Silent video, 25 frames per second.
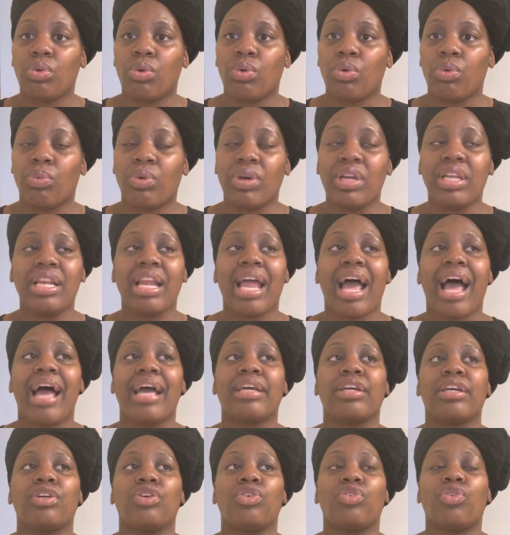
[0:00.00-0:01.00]
We're
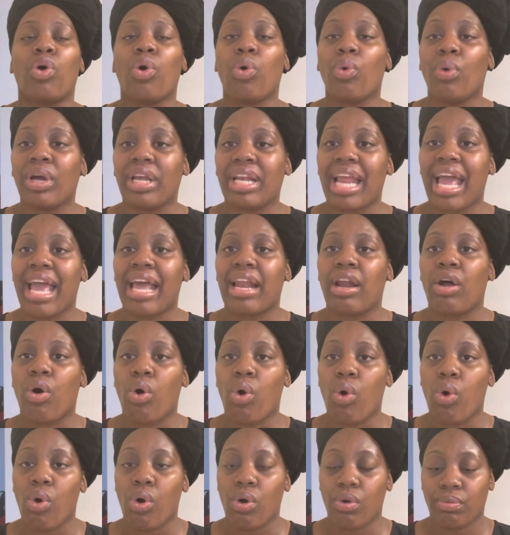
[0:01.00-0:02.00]
not growing at
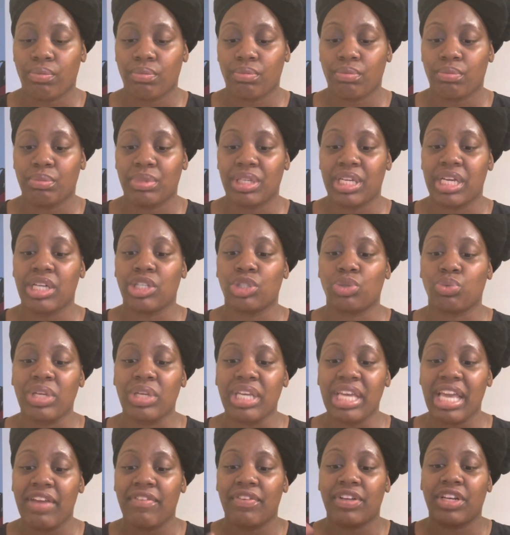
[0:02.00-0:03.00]
all, because we're
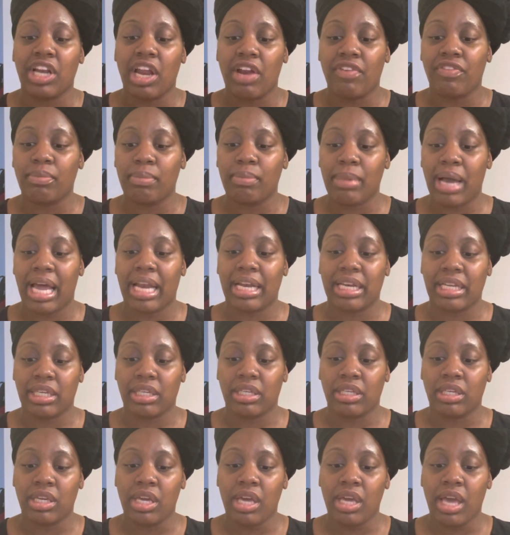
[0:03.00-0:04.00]
giving everybody
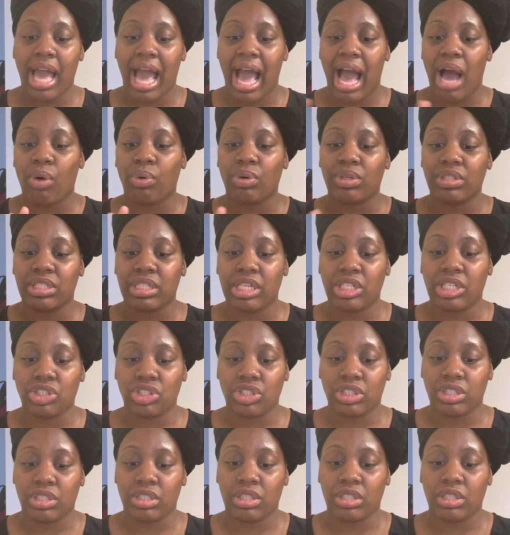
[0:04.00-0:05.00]
our
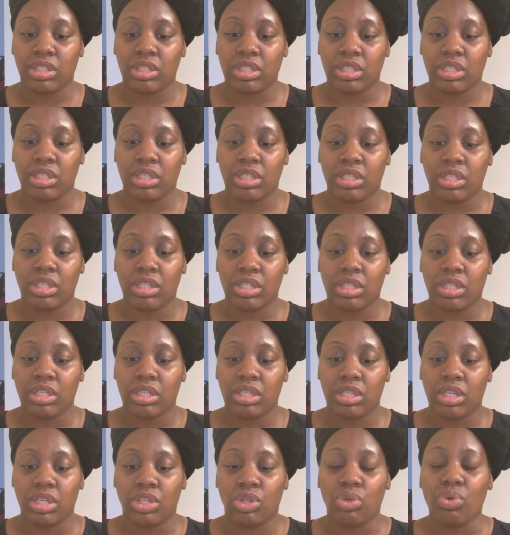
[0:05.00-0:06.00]
attention.
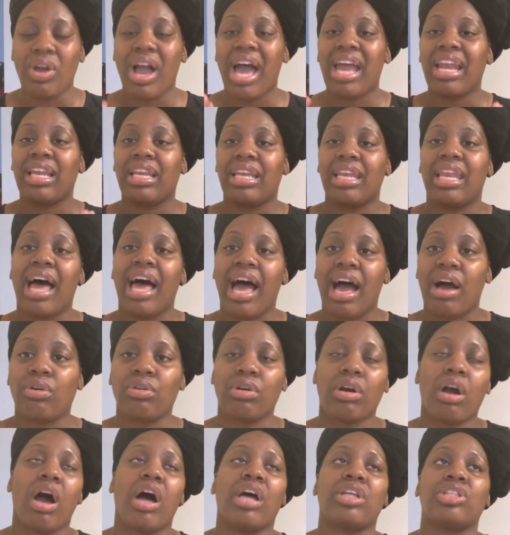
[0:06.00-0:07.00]
You got to allow
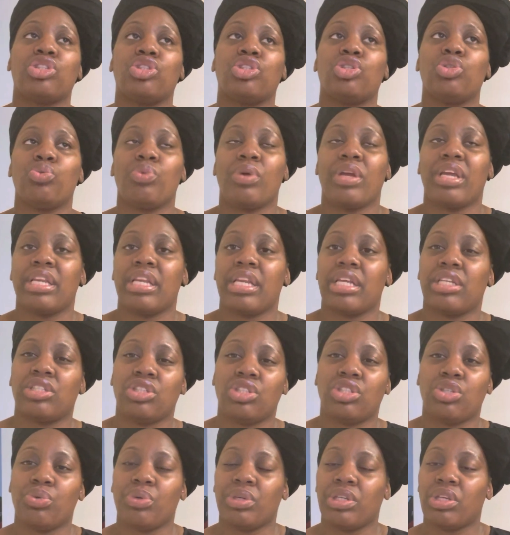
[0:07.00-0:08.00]
God to do what he needs to
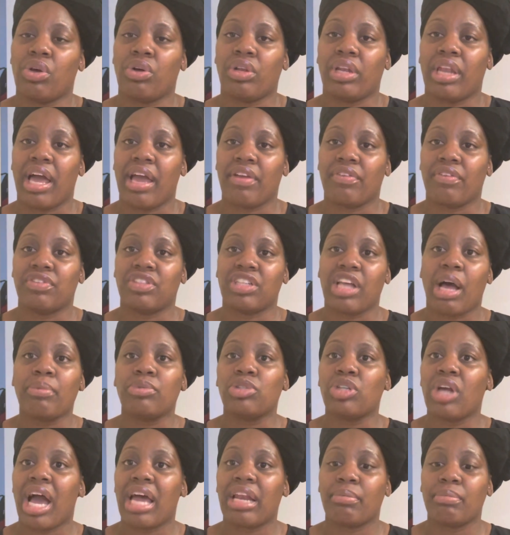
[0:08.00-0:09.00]
do in your life. Stop
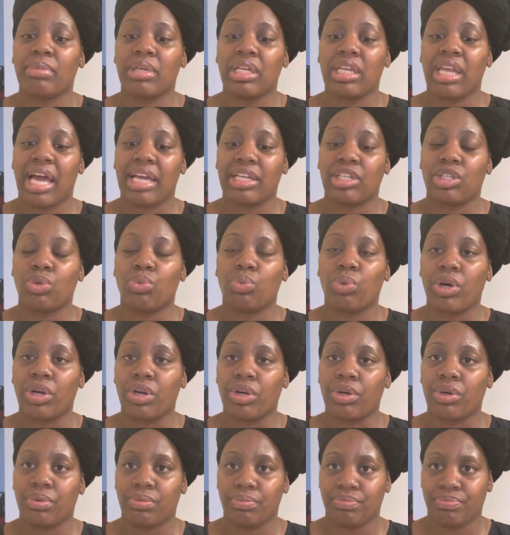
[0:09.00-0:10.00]
trying to be like the
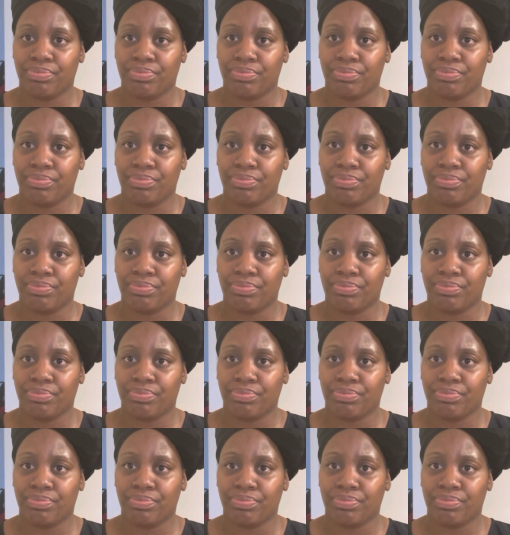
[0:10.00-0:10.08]
world